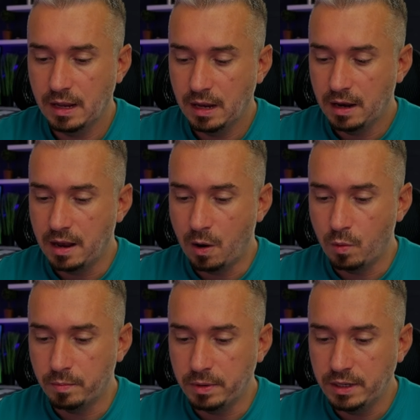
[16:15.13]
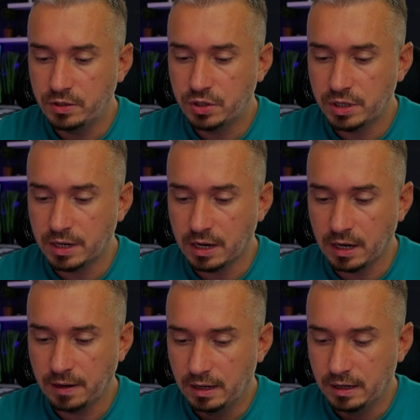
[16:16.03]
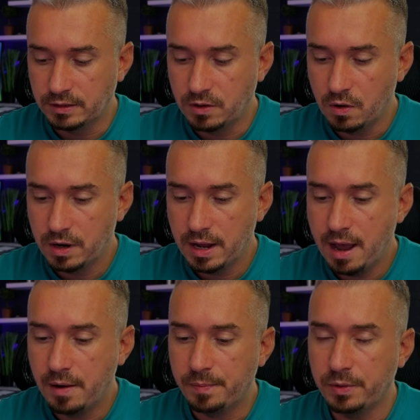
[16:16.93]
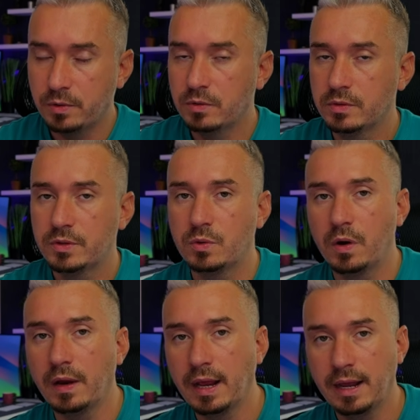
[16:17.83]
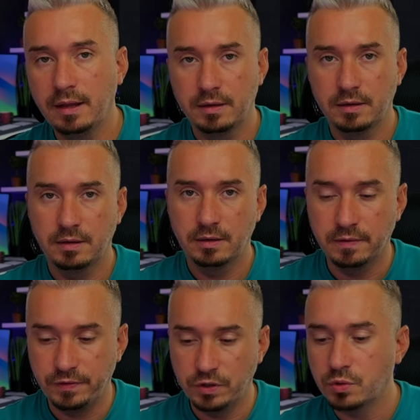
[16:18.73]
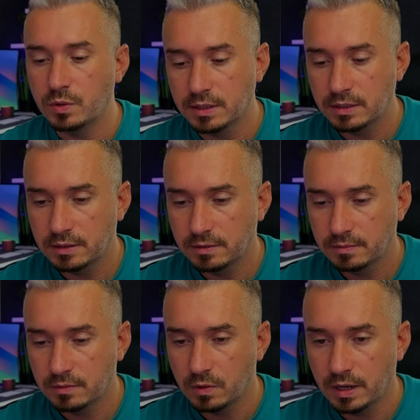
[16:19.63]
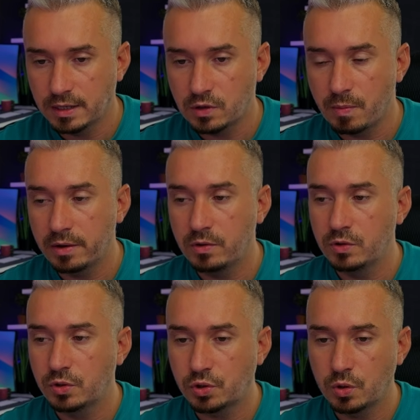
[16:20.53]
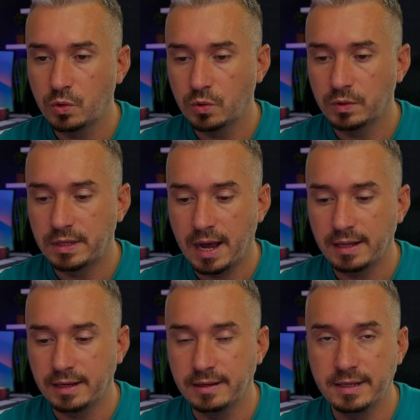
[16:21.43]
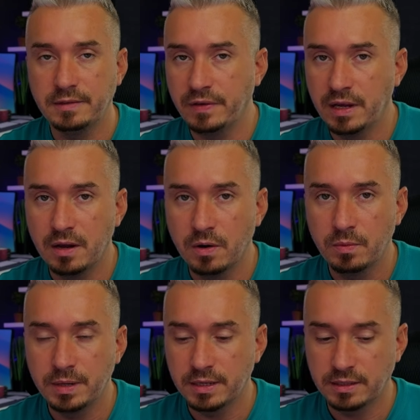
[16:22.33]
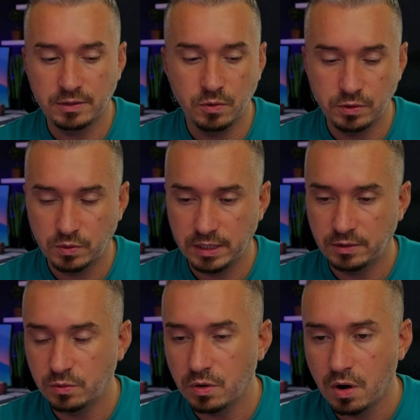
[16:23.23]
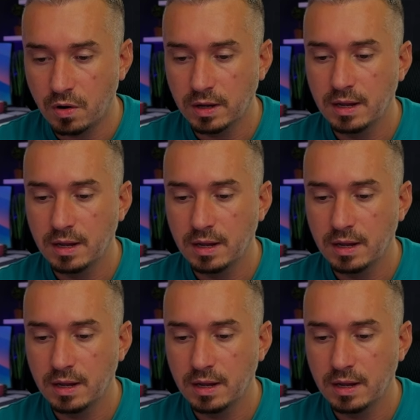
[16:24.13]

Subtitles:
Now, Midjourney is gonna help you to create the visuals. Okay, so I'm not going to show you that in this video because it's going to take too long.